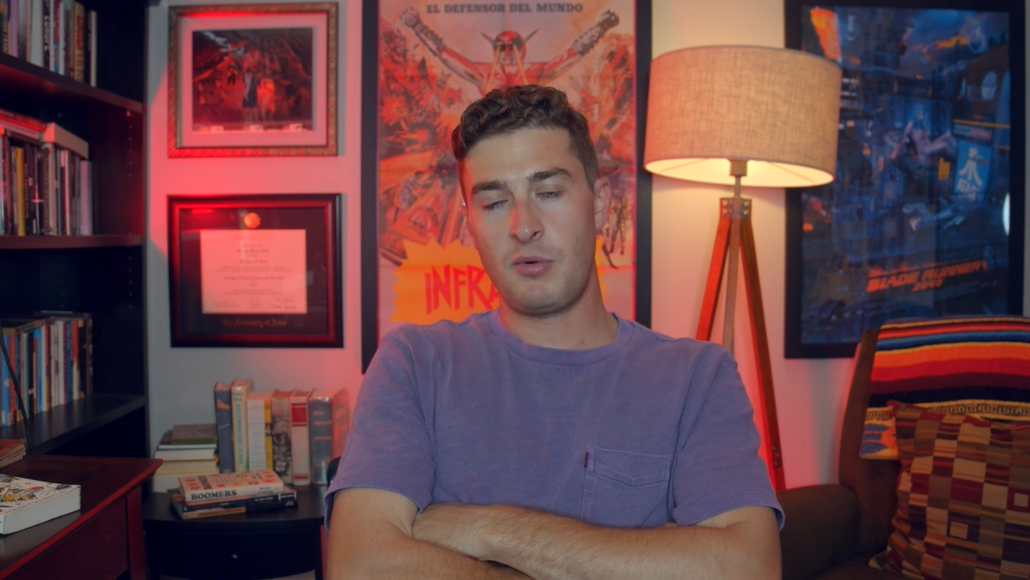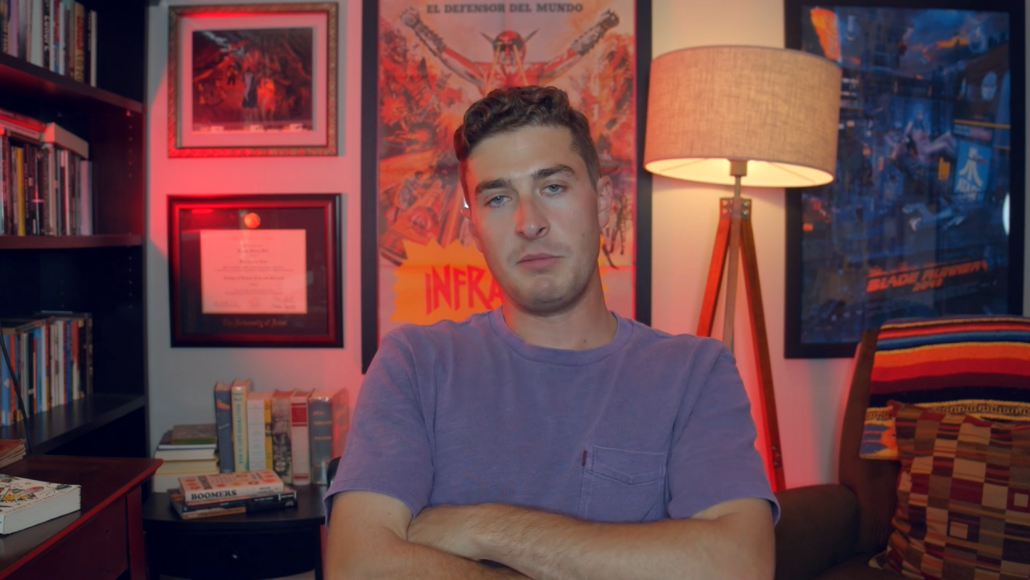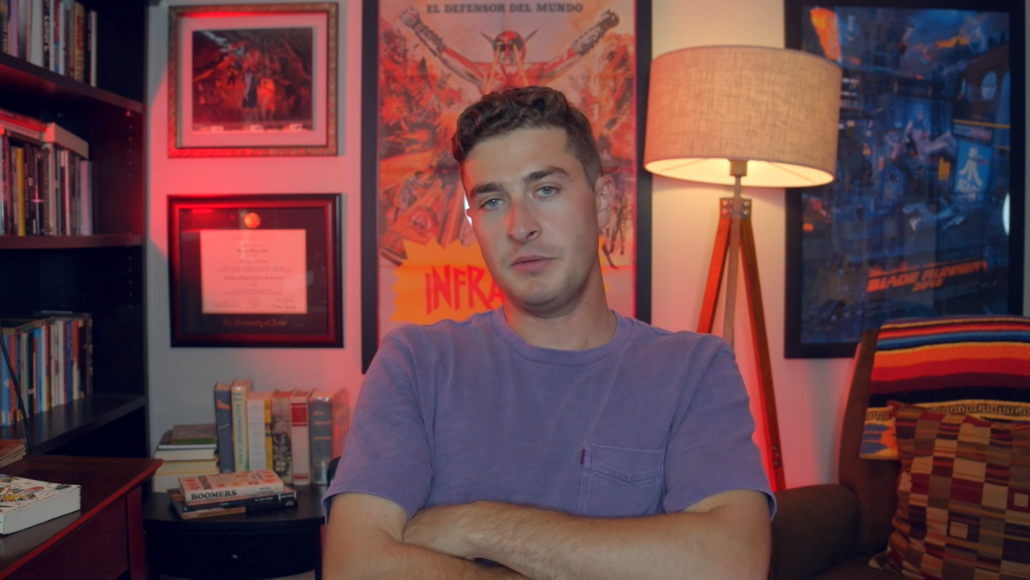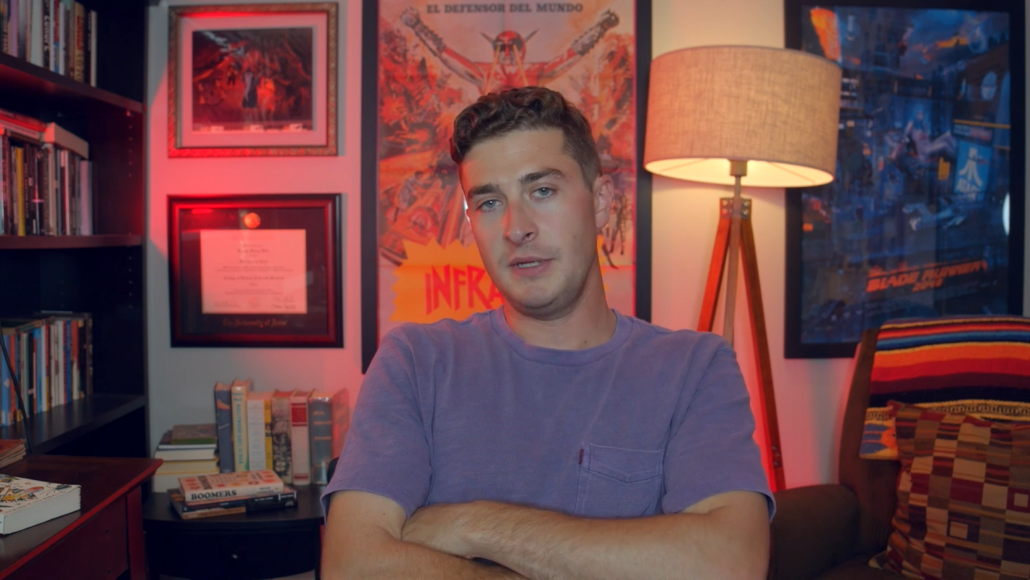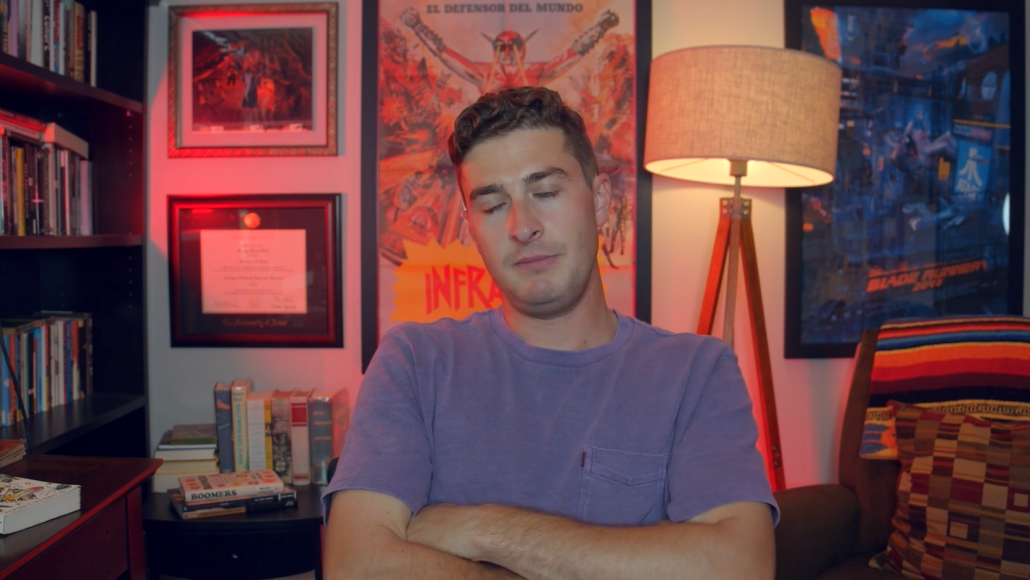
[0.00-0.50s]

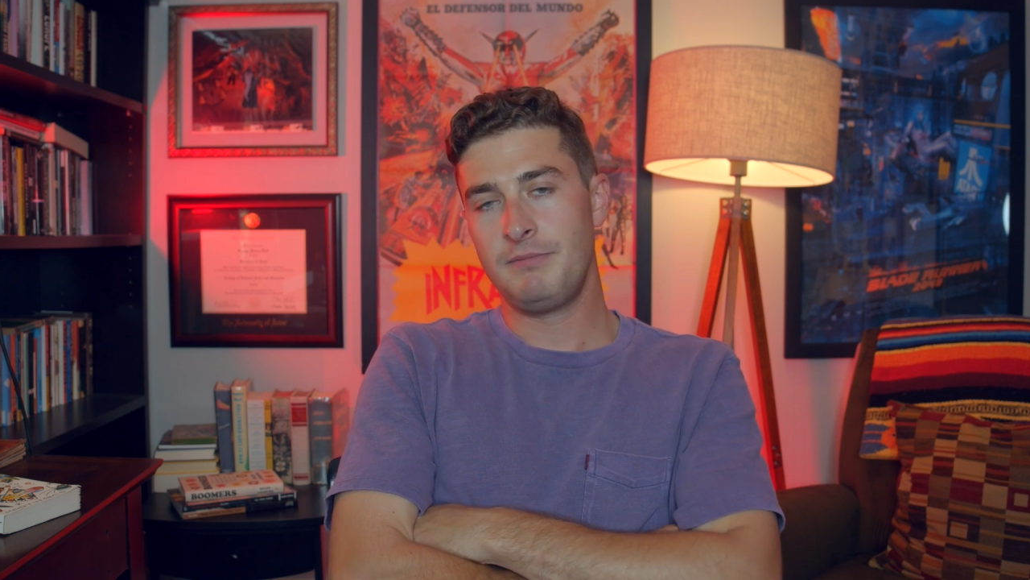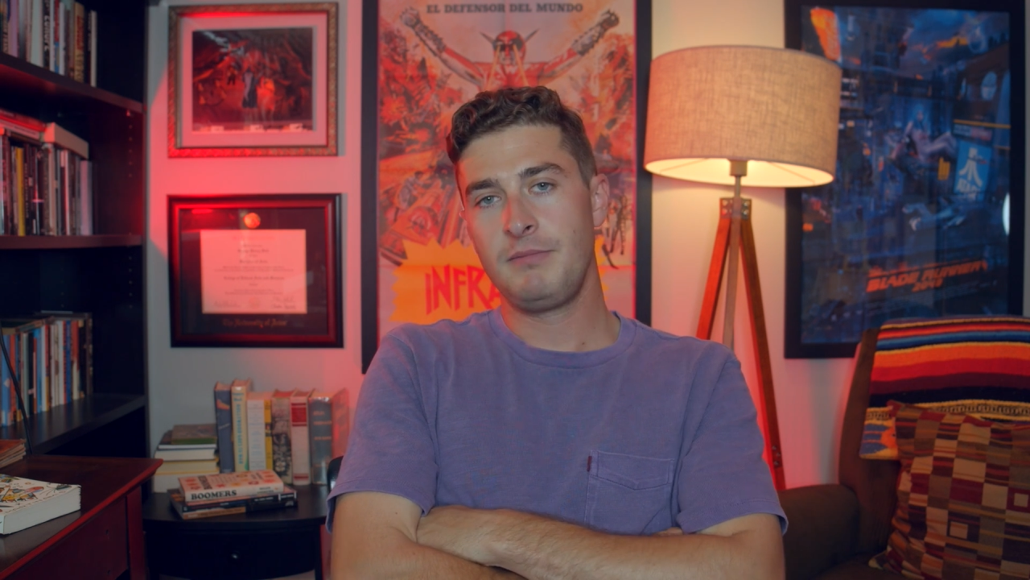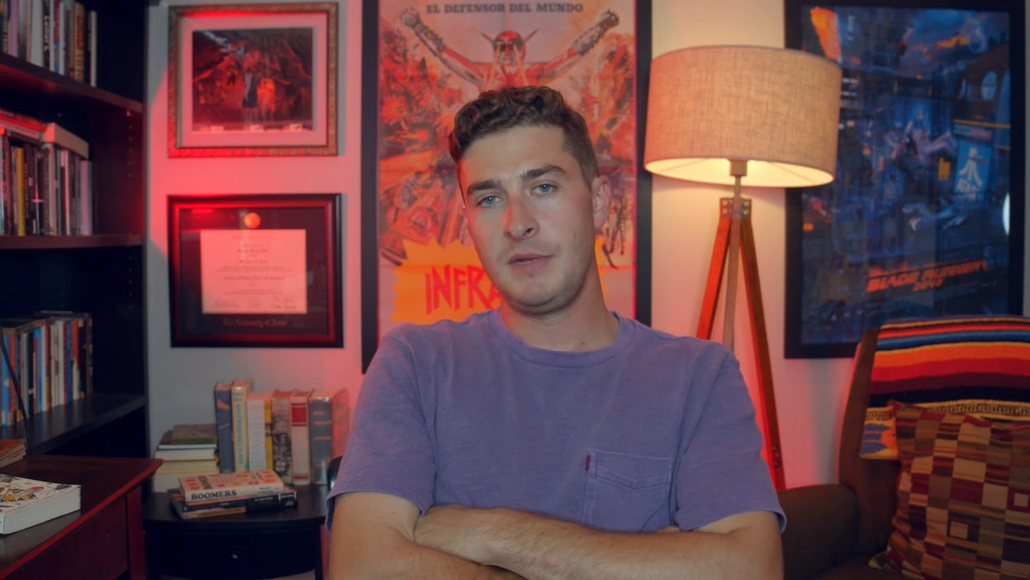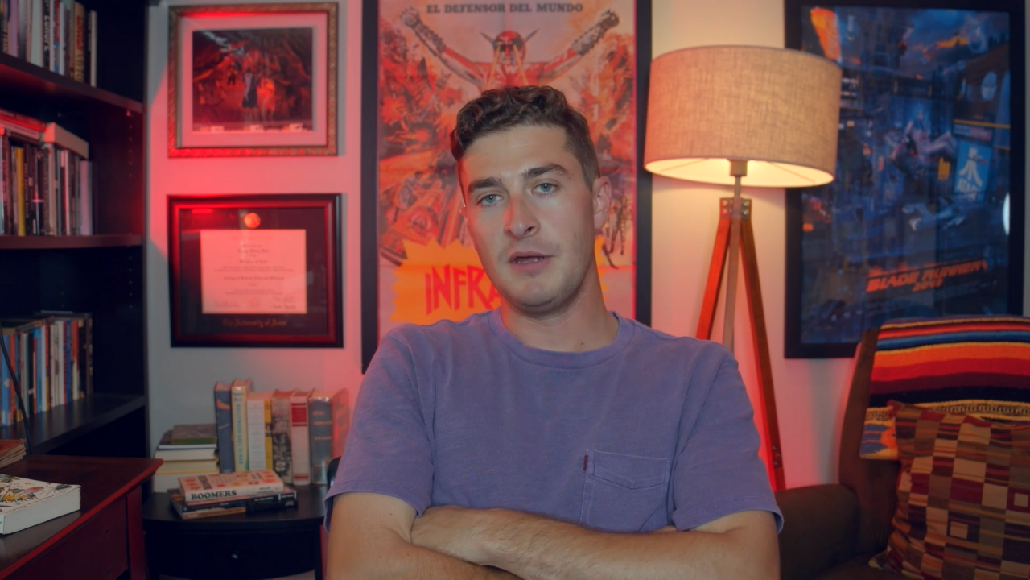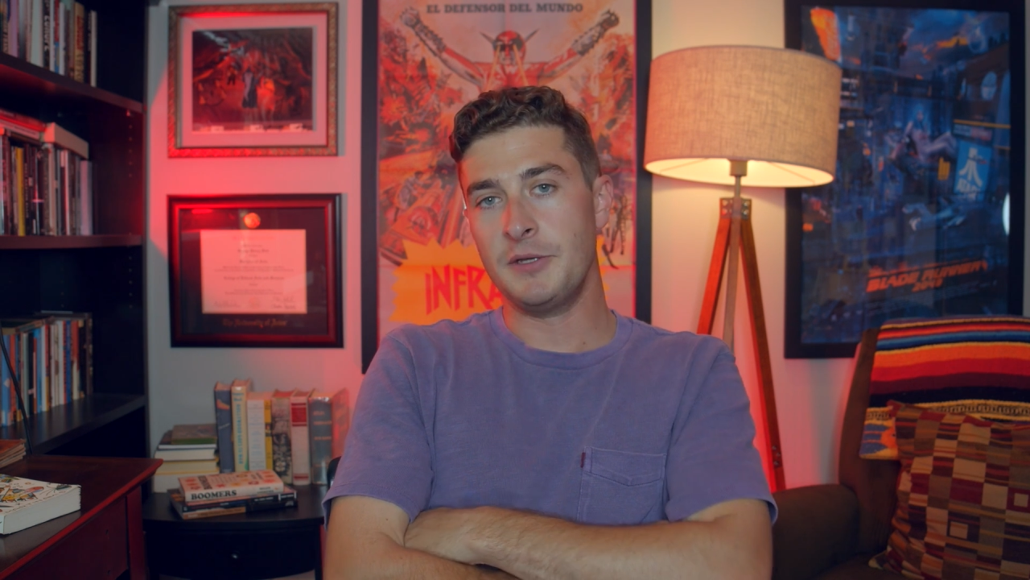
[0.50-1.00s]
probably
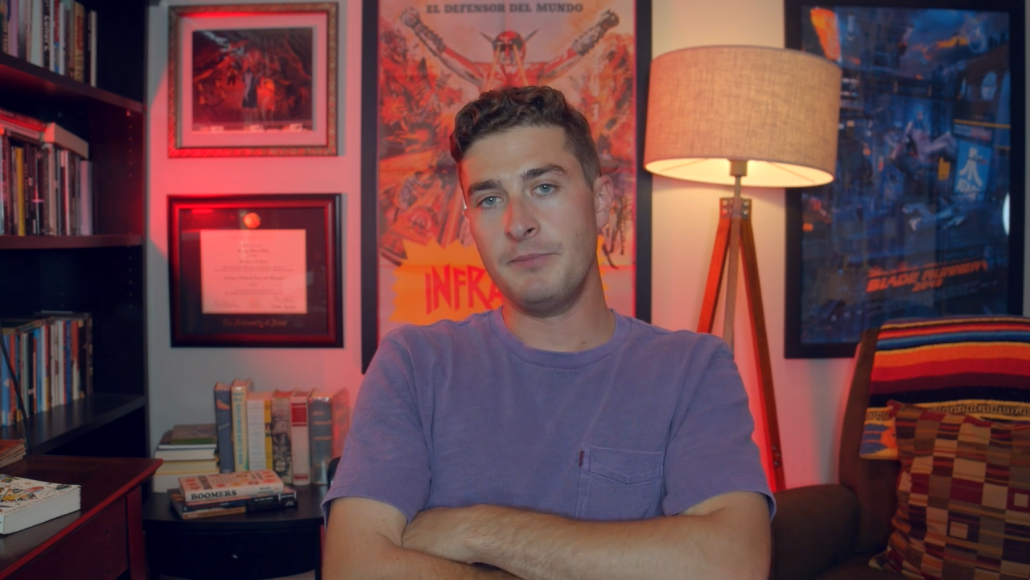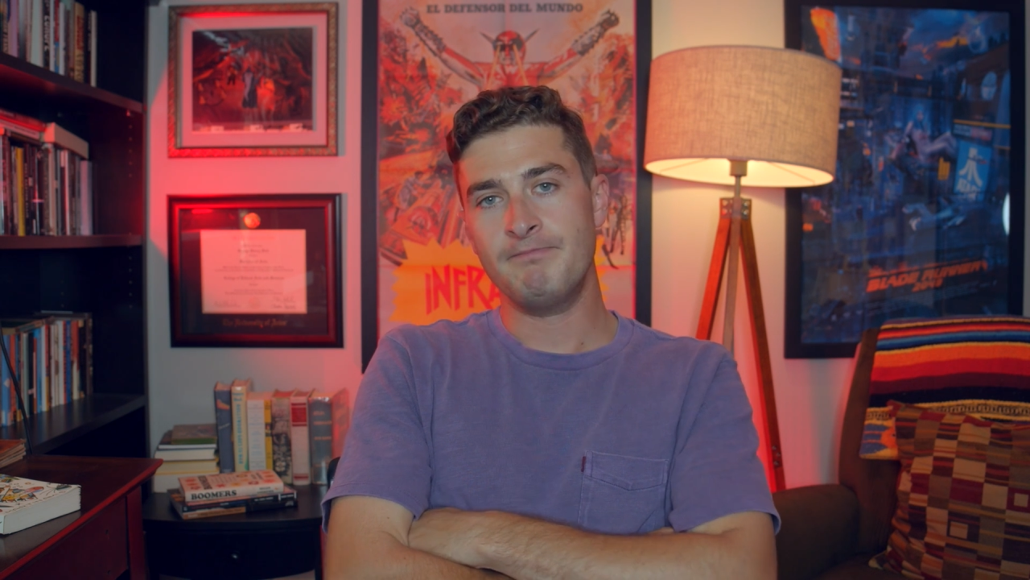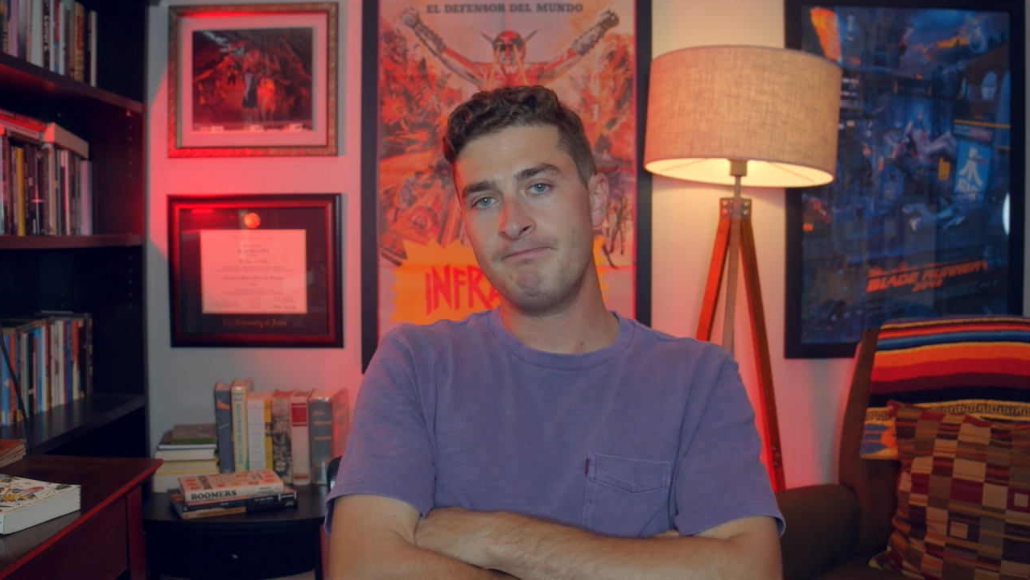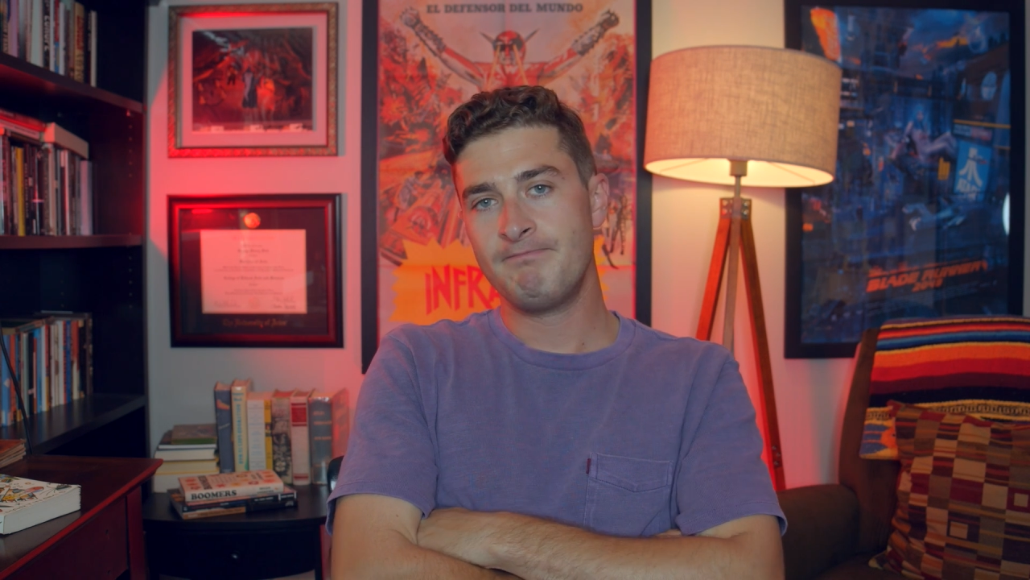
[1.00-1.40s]
killed him.